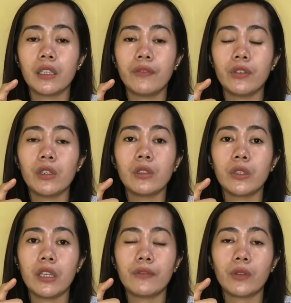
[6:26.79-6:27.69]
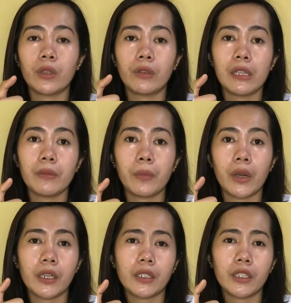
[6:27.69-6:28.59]
If you're looking for a real
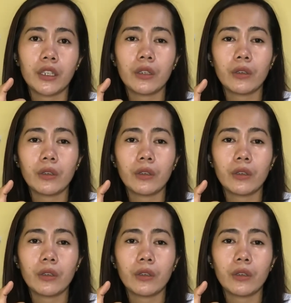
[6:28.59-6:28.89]
partner